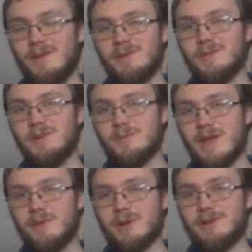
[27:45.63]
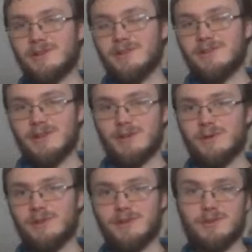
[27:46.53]
So you may want to consider
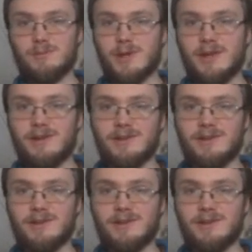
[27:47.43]
whether this plant